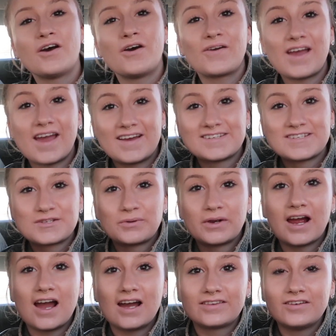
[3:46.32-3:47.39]
Okay, so
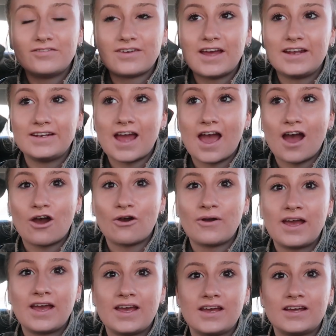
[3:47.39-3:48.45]
we're at the vet now
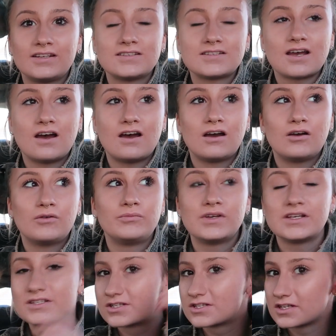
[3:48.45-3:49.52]
and um,
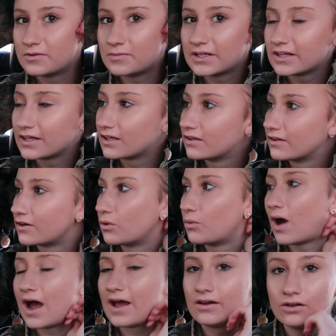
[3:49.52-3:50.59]
it's just gonna be like a little
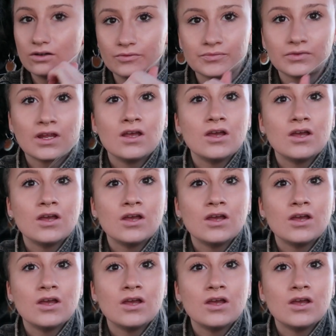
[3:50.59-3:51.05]
while